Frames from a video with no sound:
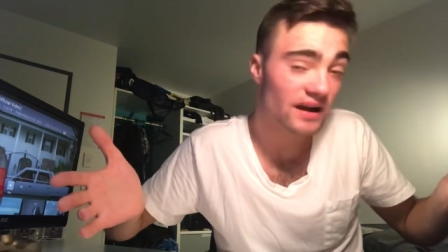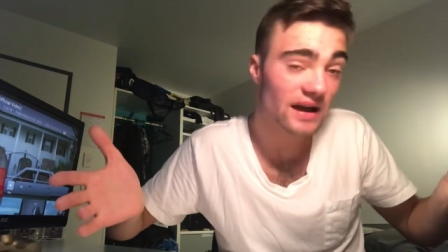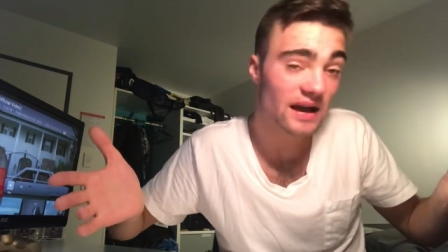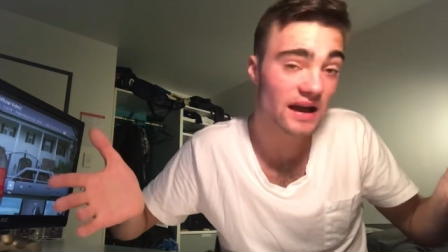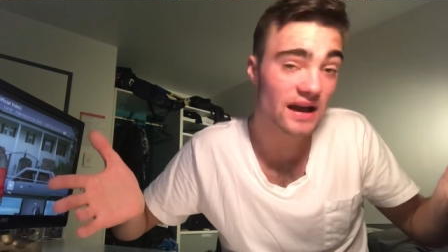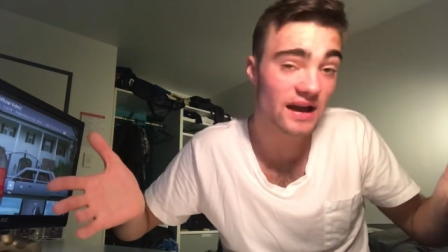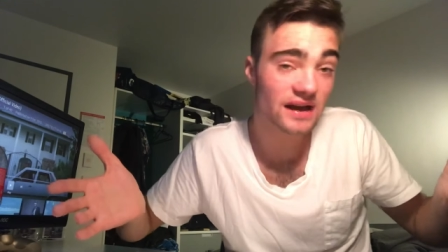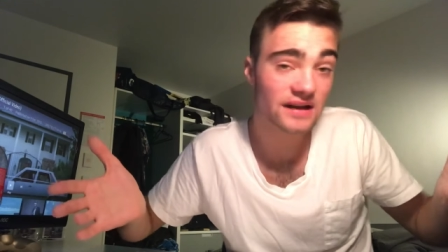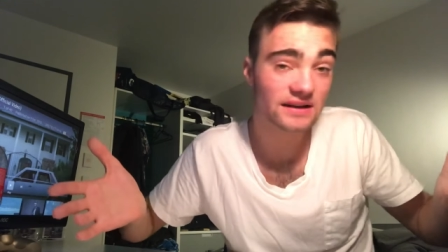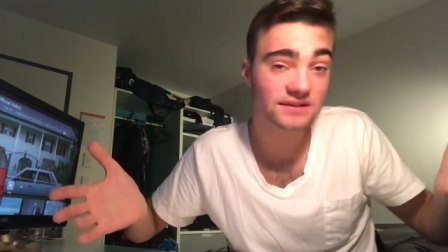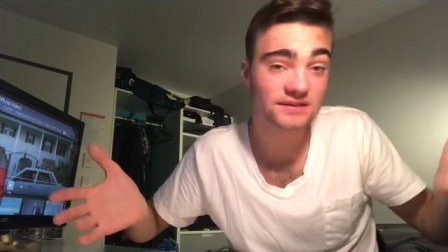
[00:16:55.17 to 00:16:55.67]

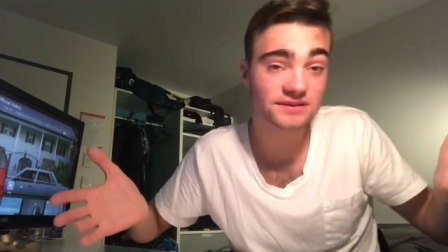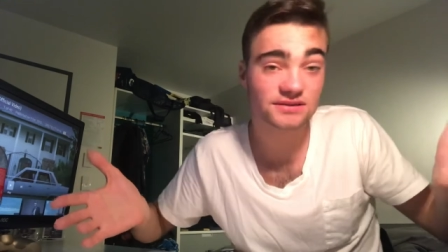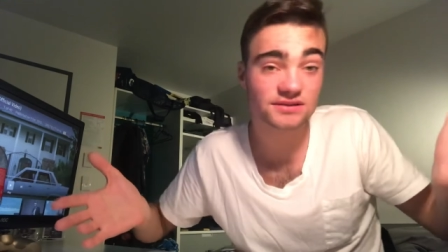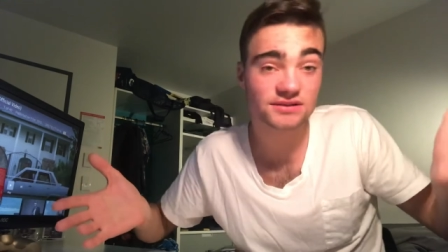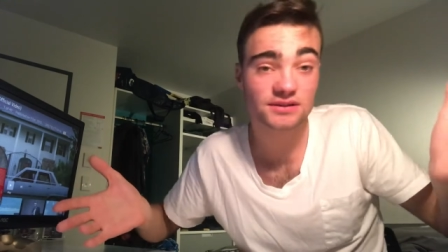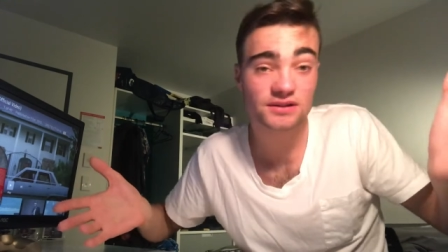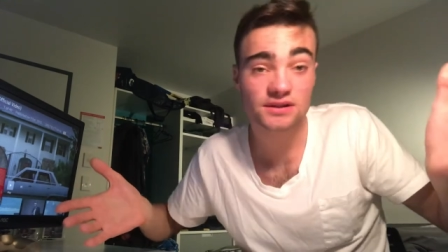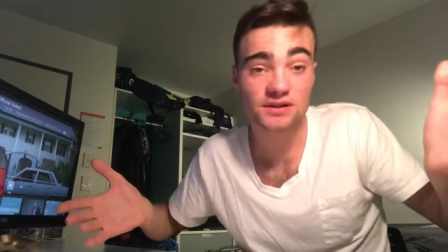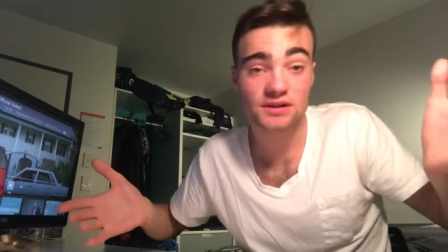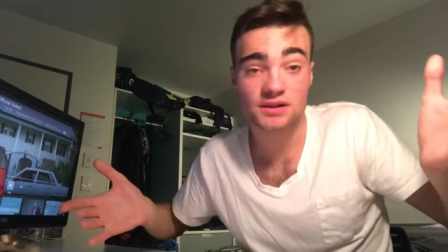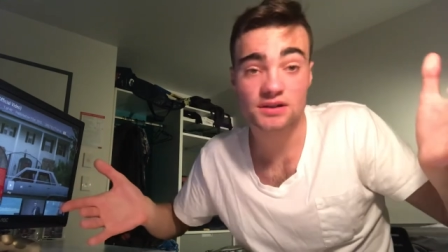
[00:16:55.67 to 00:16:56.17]
and
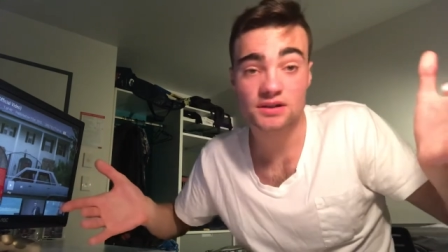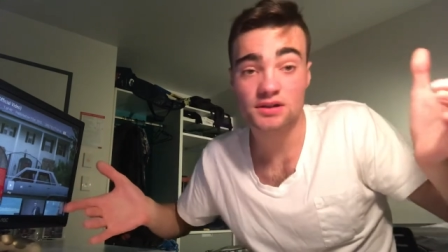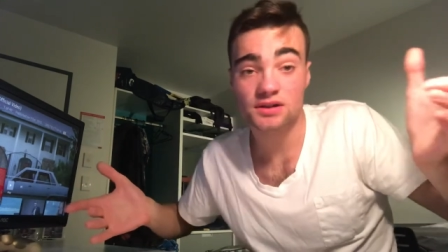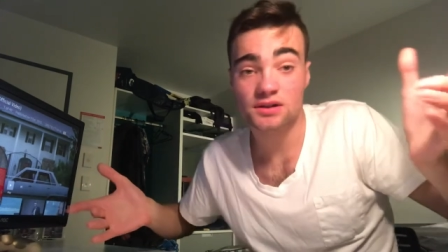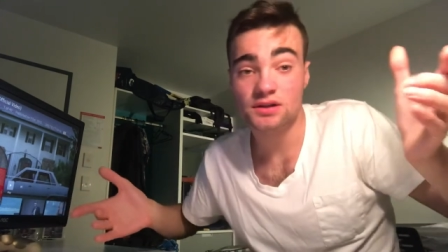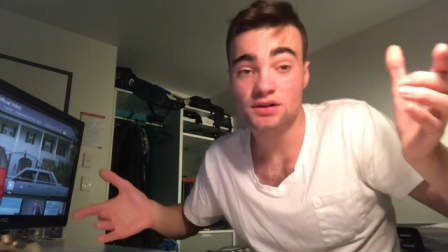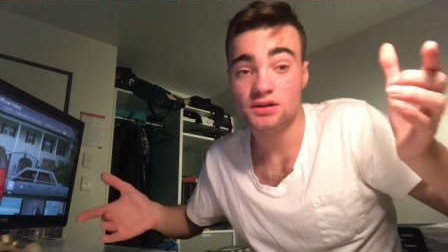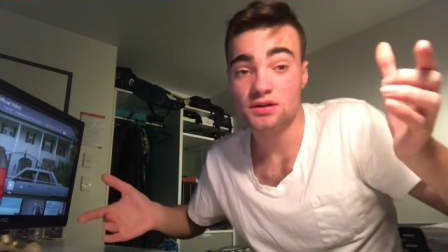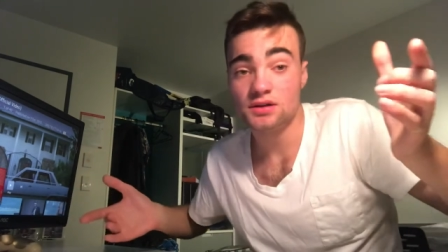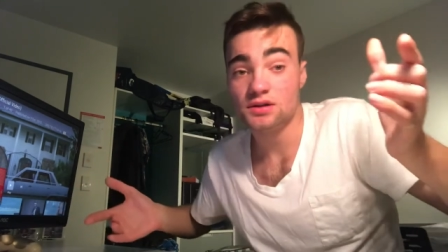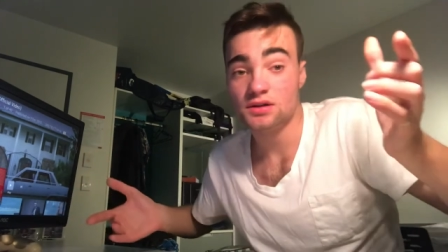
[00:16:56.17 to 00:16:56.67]

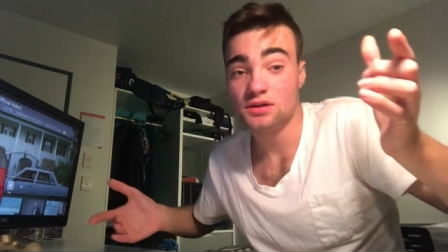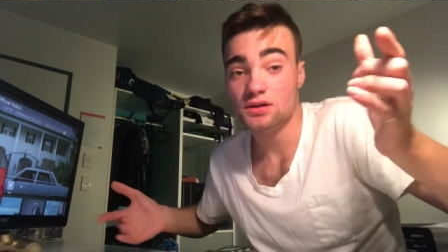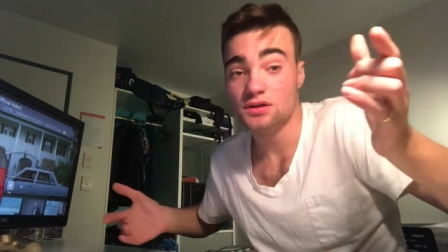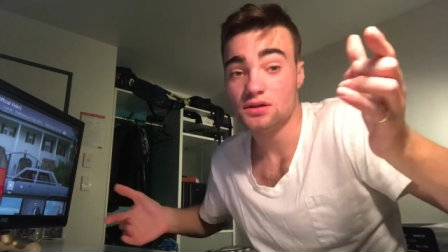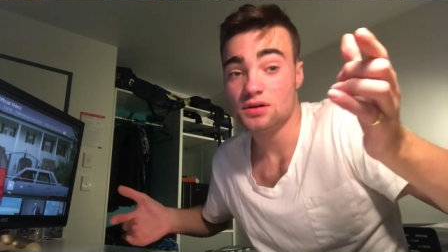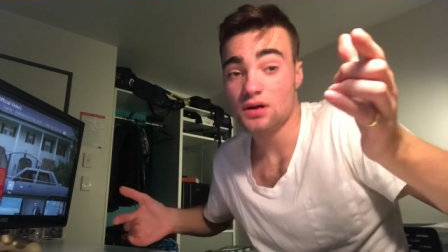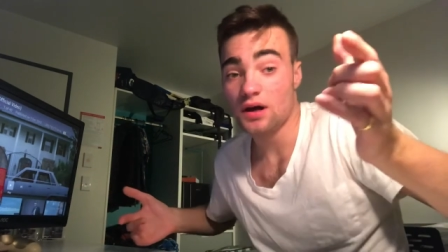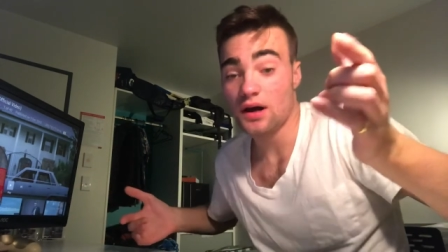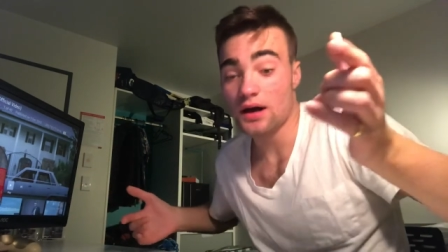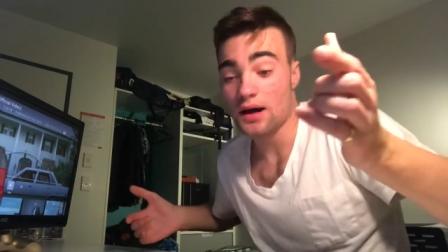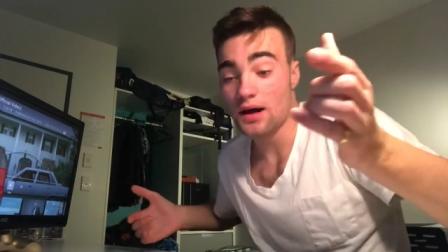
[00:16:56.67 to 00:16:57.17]

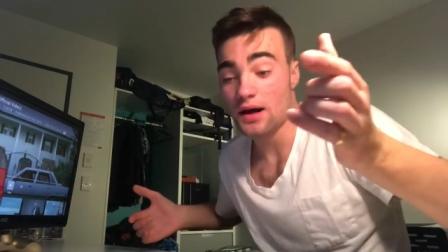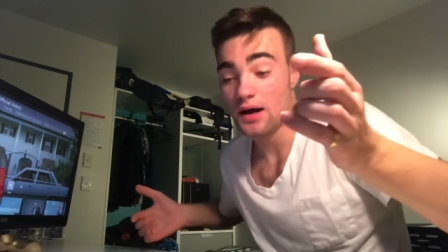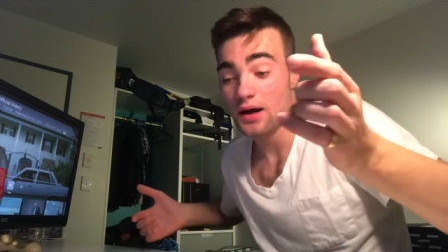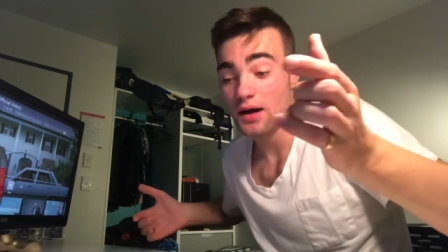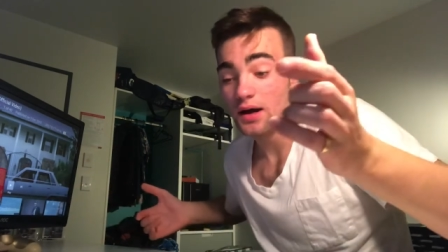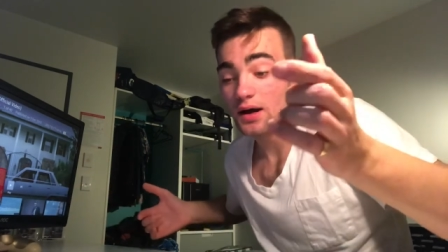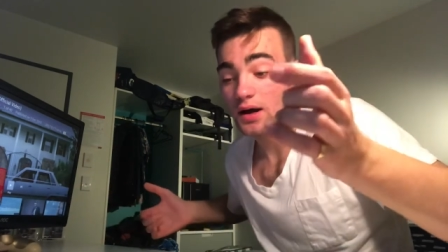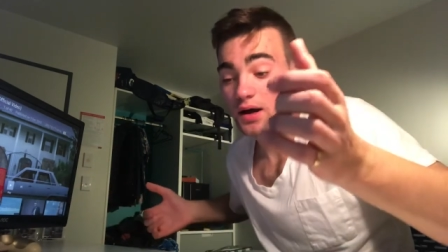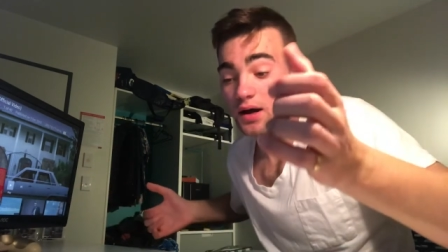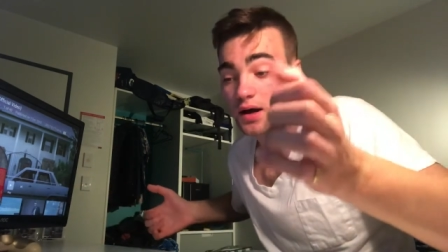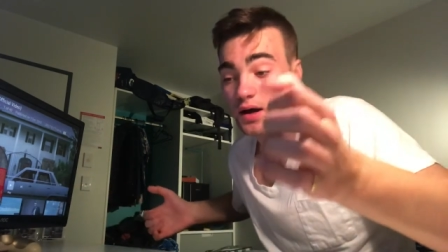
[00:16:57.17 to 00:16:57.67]
uh,